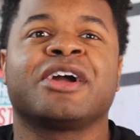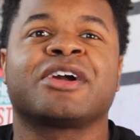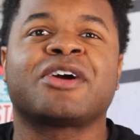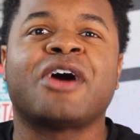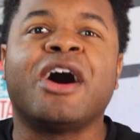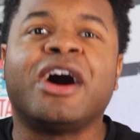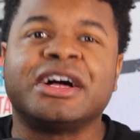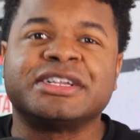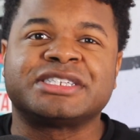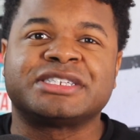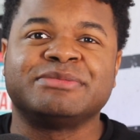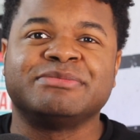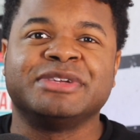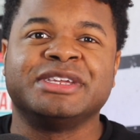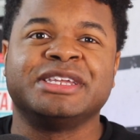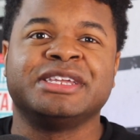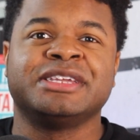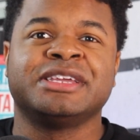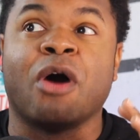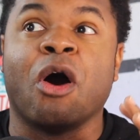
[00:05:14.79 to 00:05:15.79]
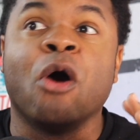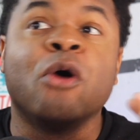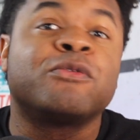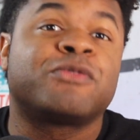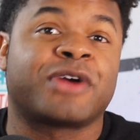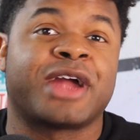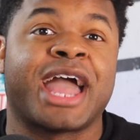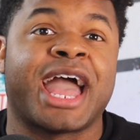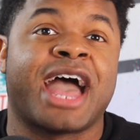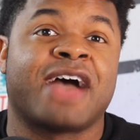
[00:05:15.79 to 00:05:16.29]
cost me
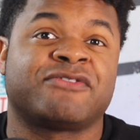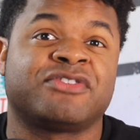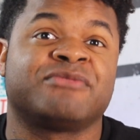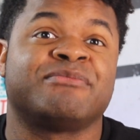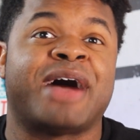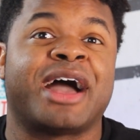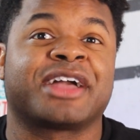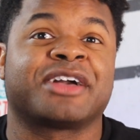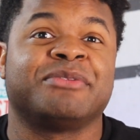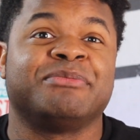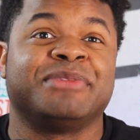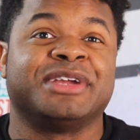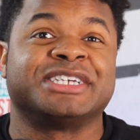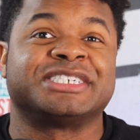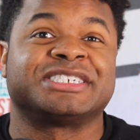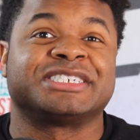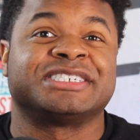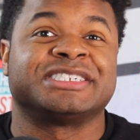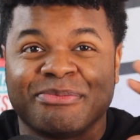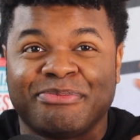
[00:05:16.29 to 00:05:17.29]
over half of my commission.